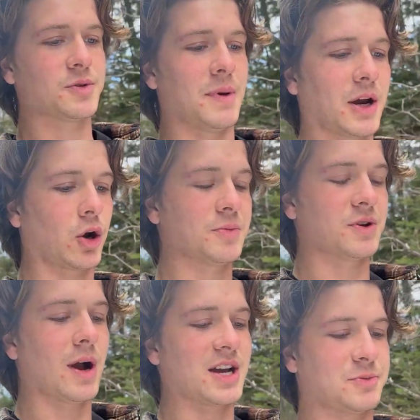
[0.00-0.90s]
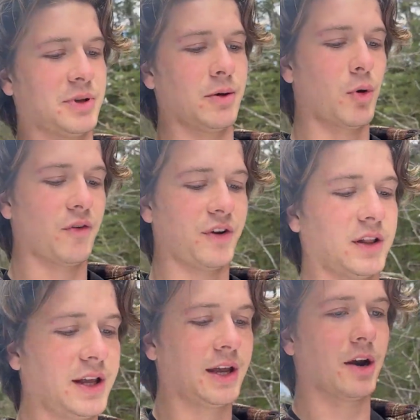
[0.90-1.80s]
Microbes arise
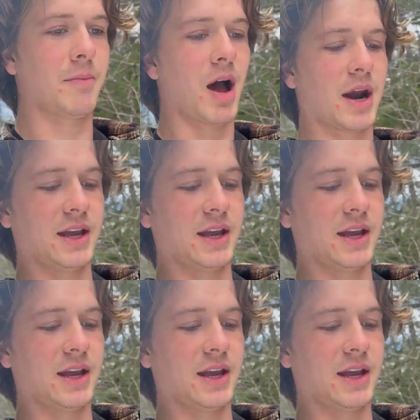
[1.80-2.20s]
pleomorphically in our body